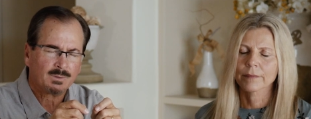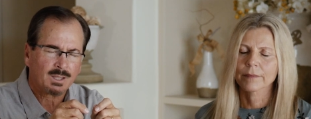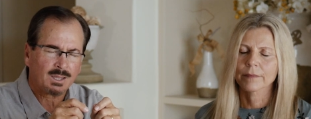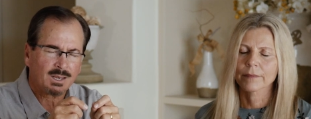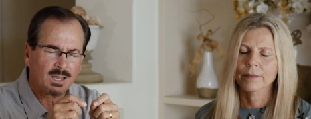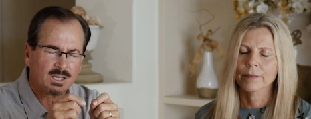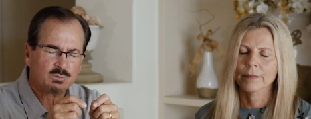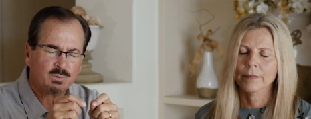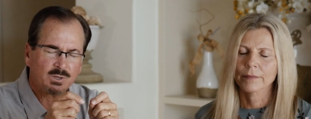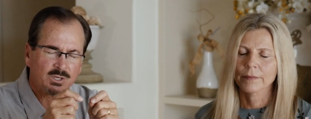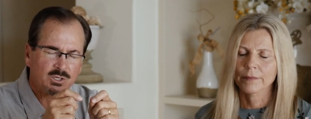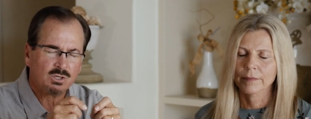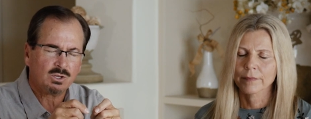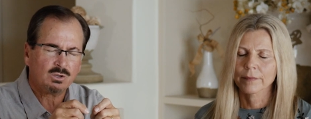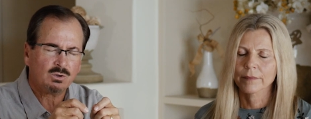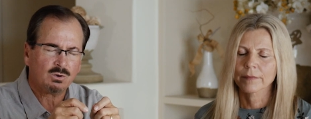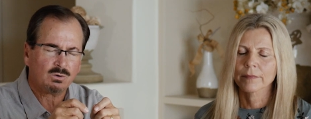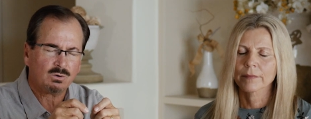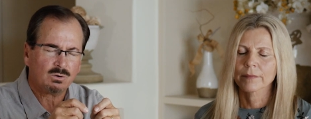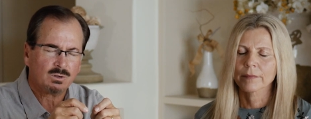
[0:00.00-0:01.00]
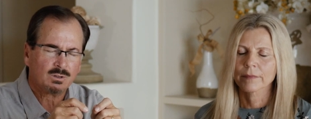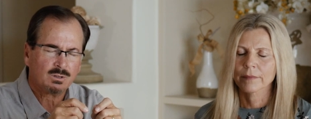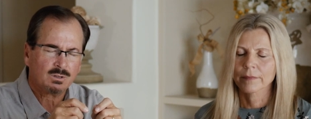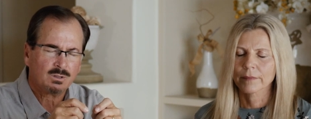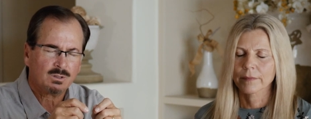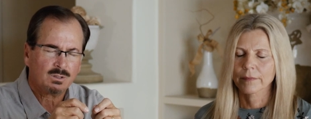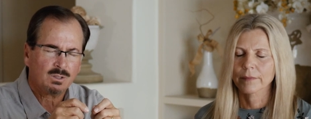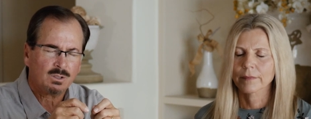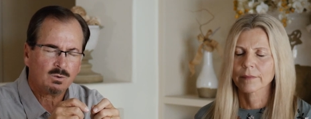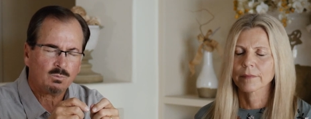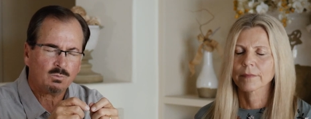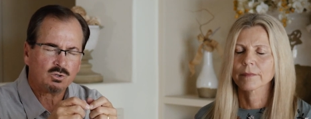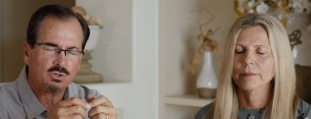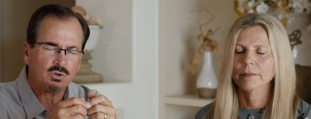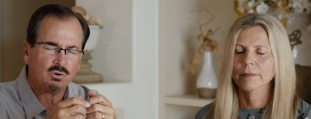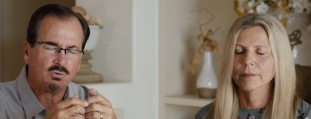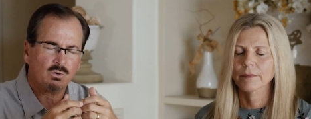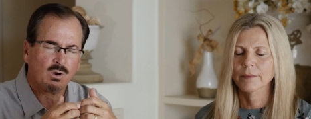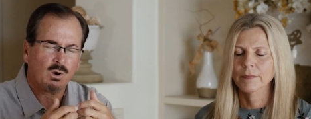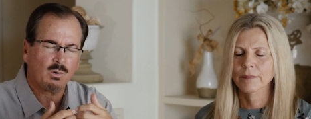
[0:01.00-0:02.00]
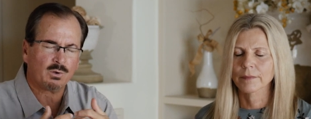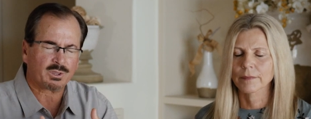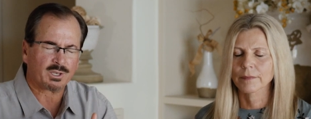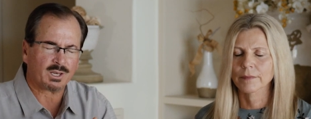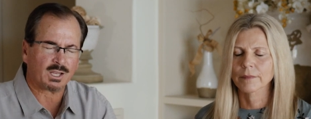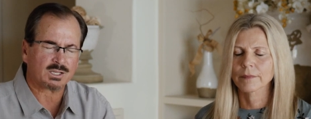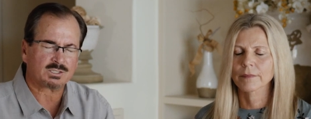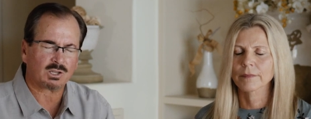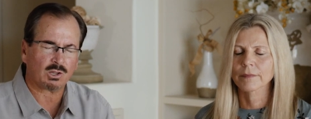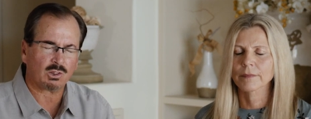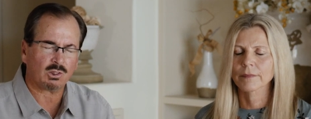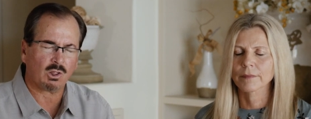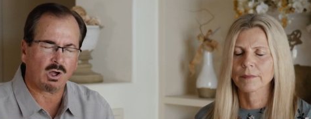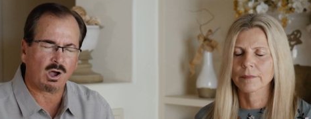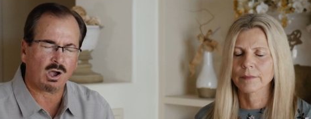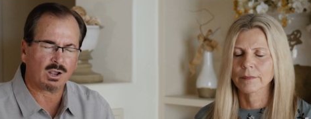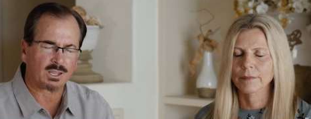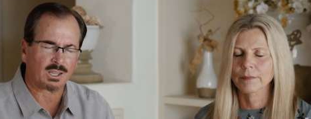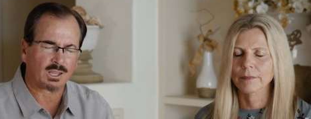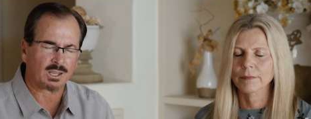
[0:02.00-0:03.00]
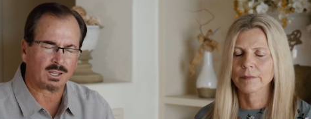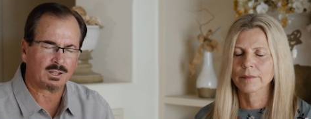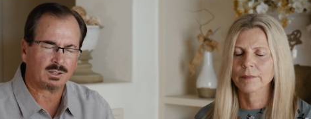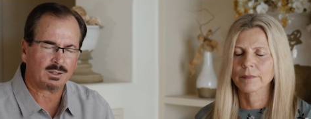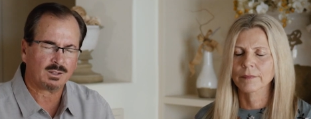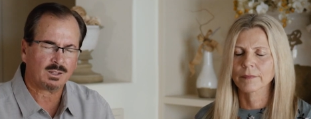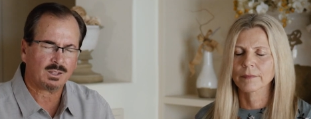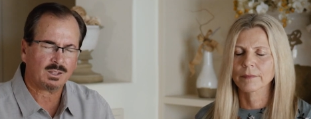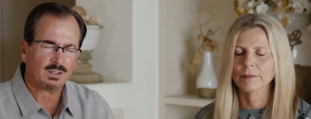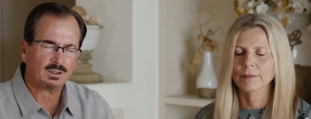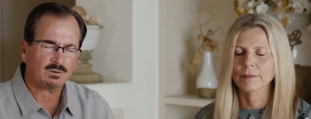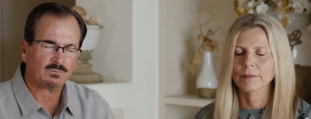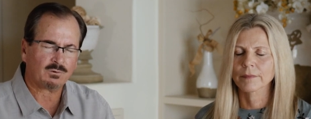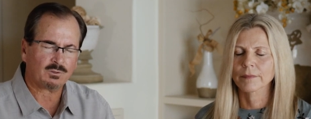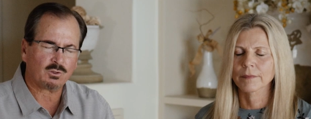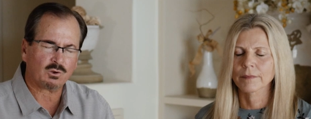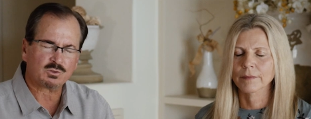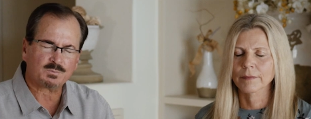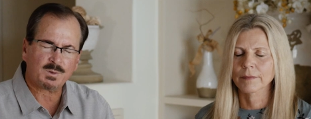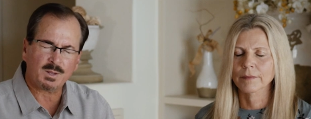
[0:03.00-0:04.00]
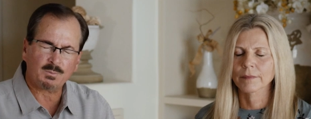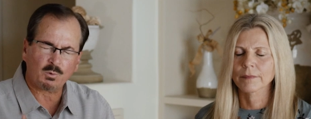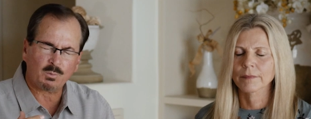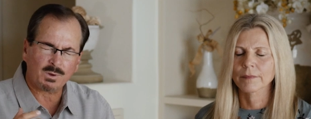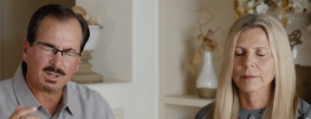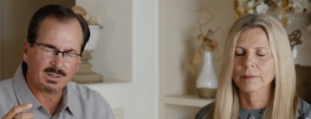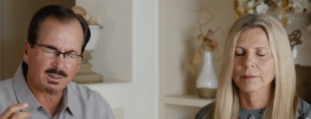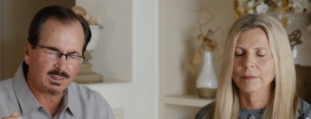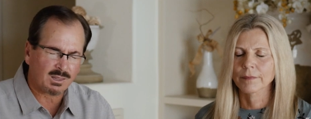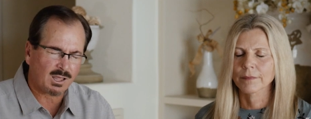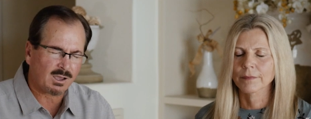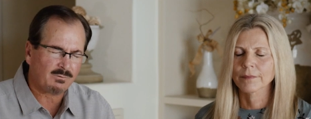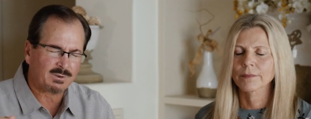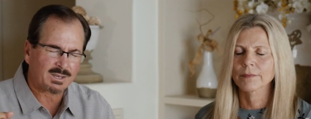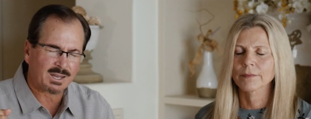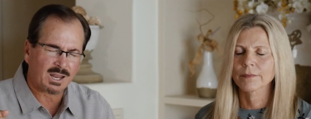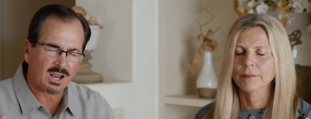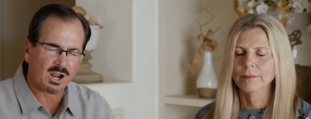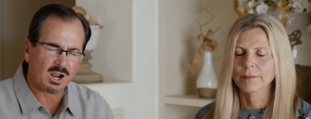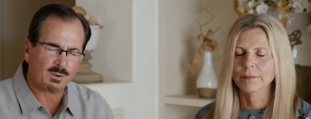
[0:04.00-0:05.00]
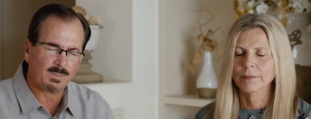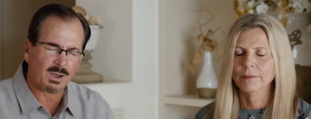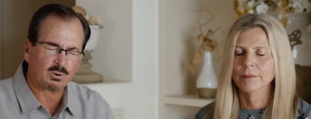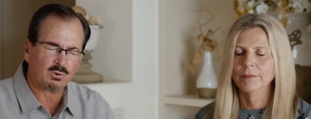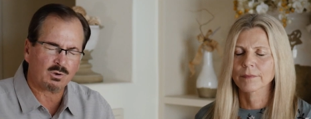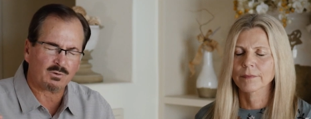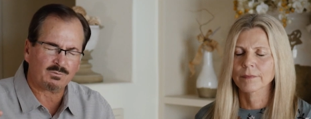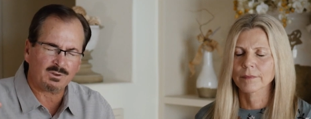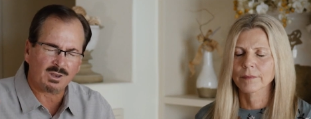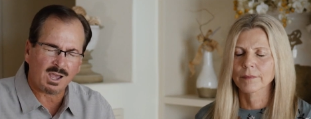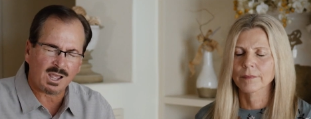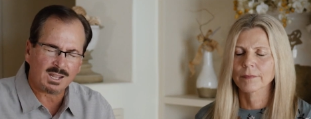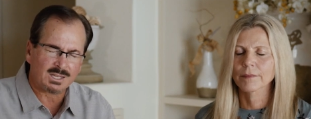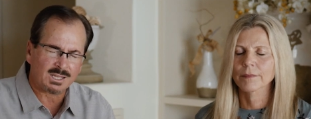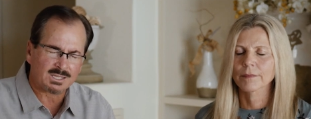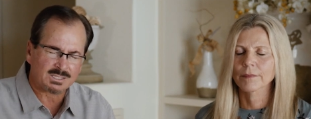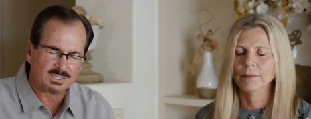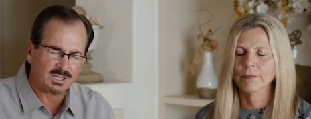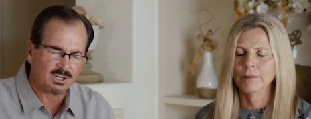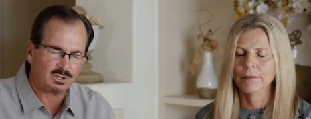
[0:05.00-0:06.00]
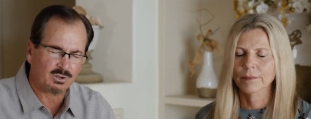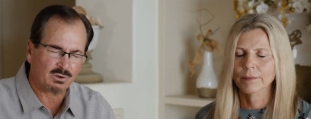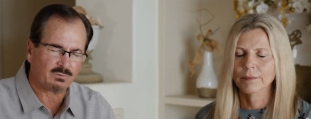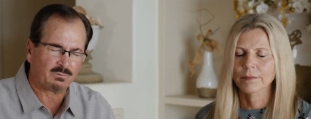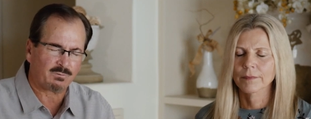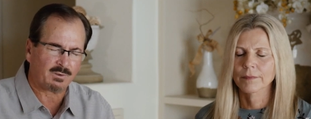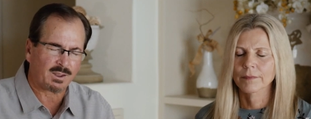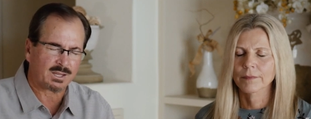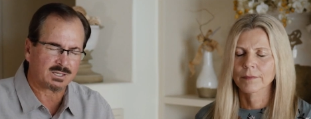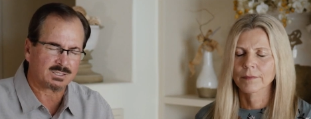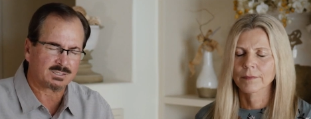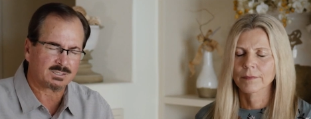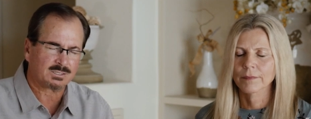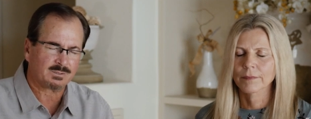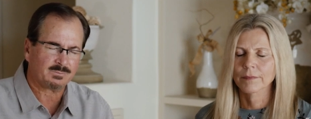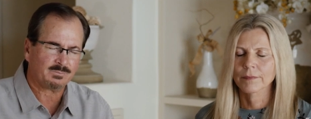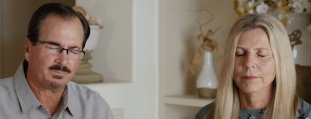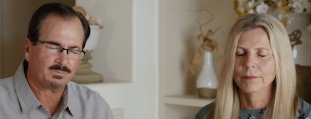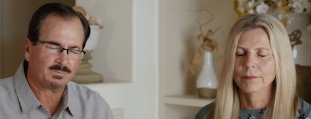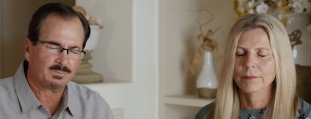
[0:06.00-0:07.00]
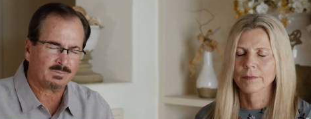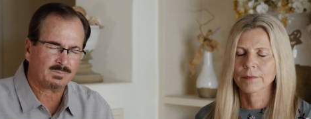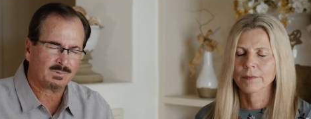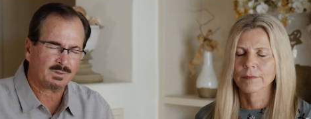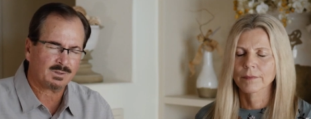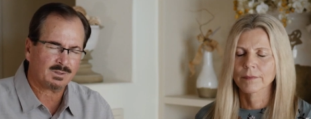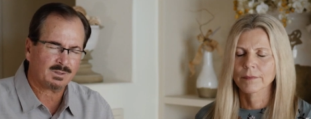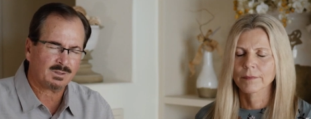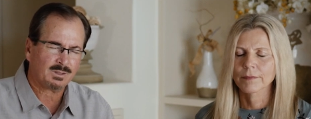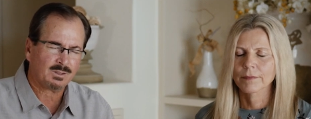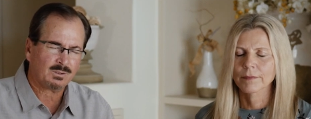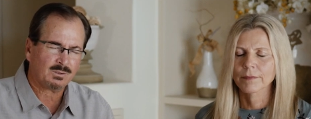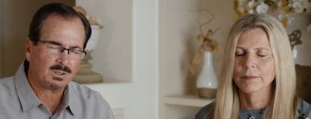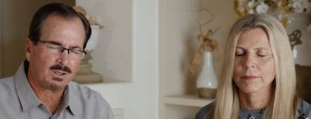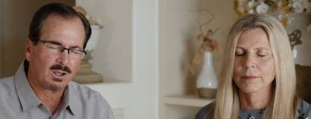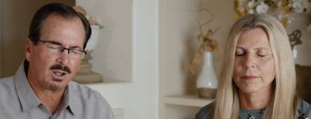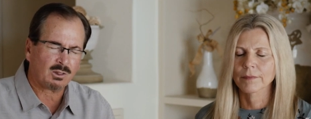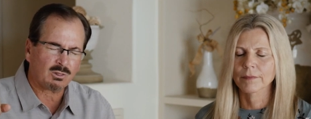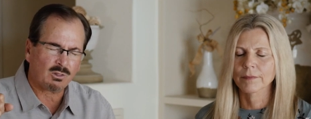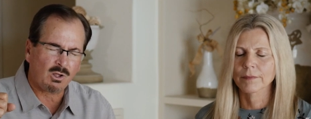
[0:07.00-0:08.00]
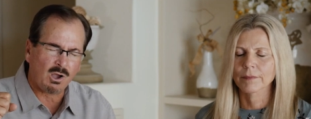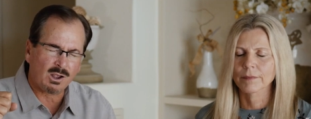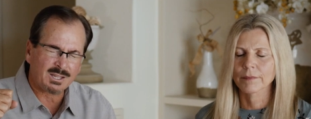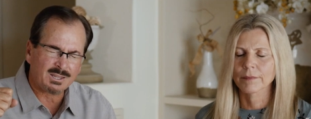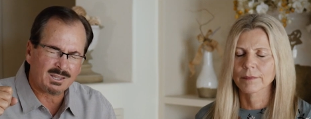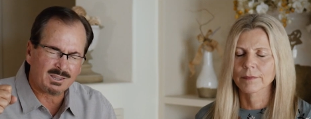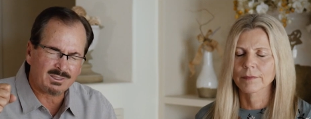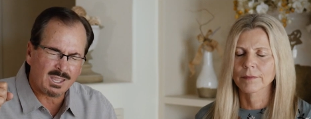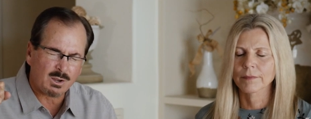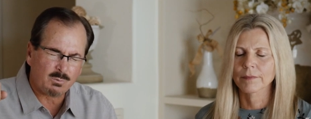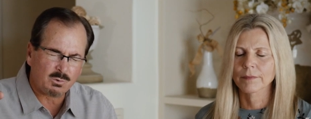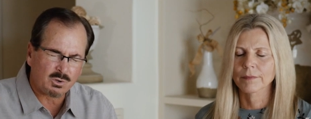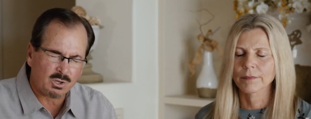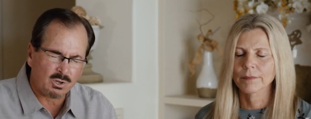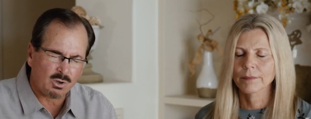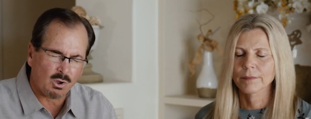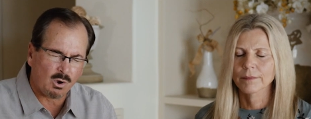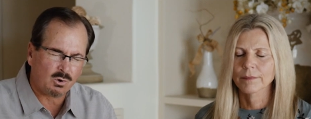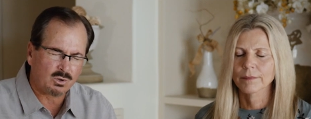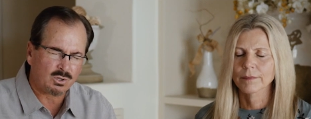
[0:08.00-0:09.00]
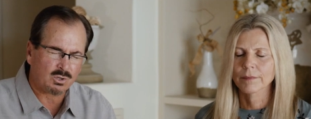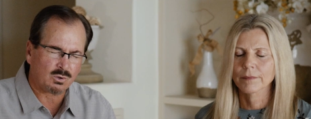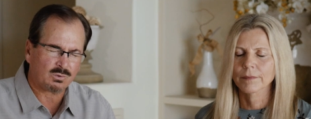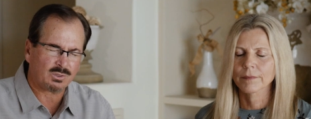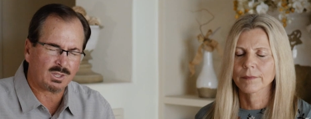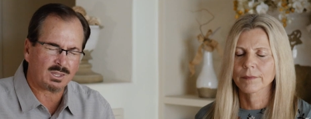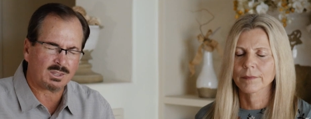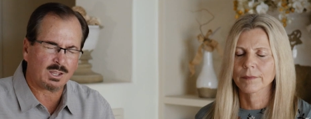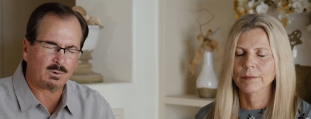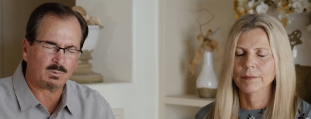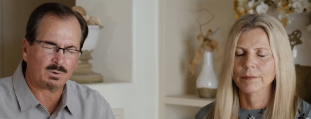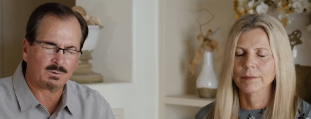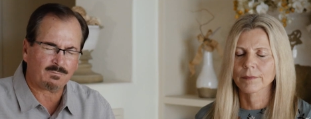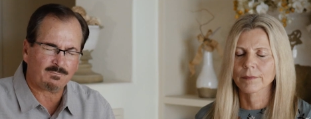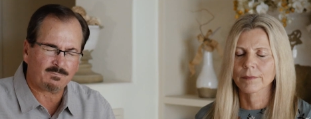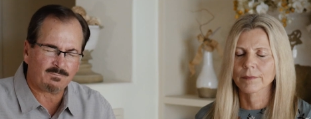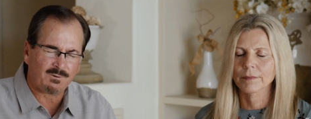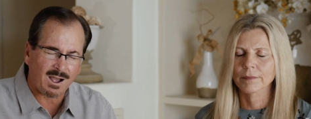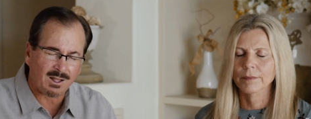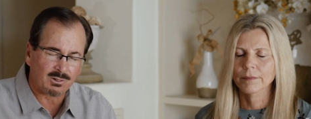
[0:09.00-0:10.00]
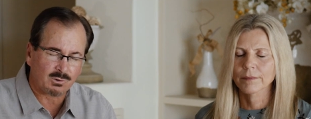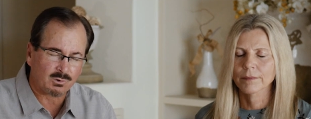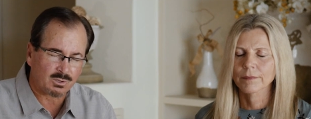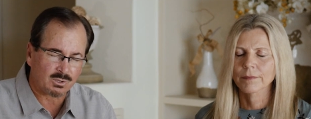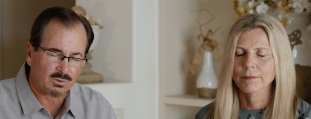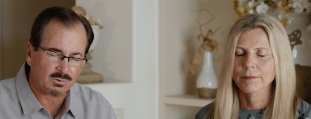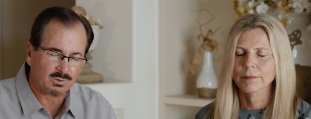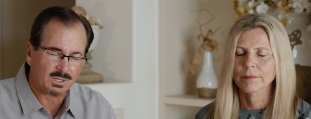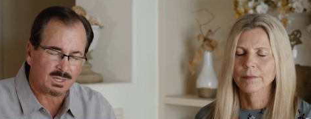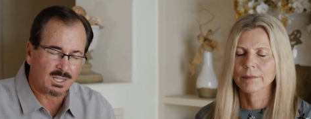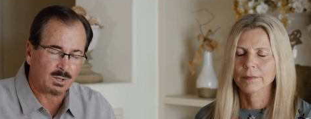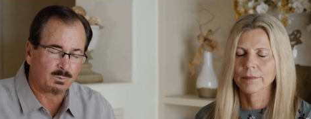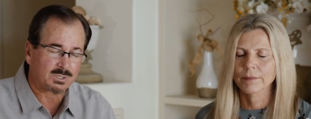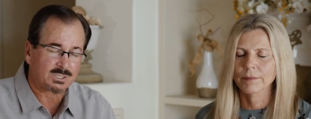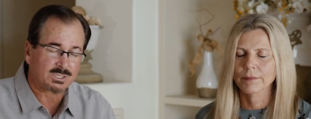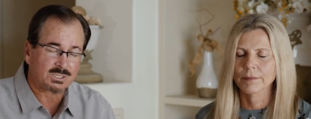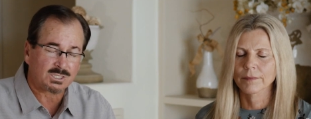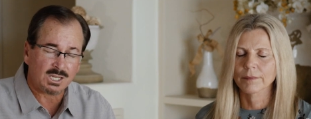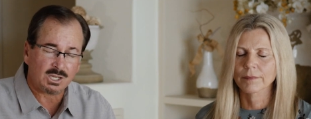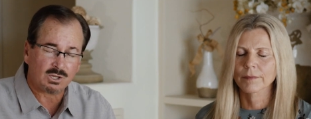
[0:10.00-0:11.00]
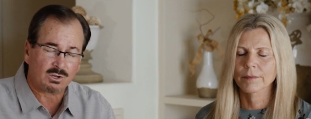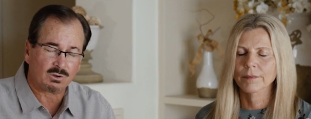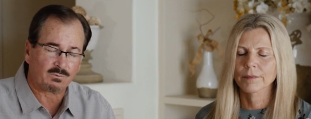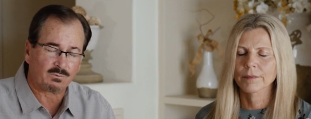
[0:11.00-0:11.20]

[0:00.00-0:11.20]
Speaker 1: And as we do, would you grow within us a longing for those people we love and care about who have not yet seen your face? A longing that they would know you, that they would follow you, that they would seek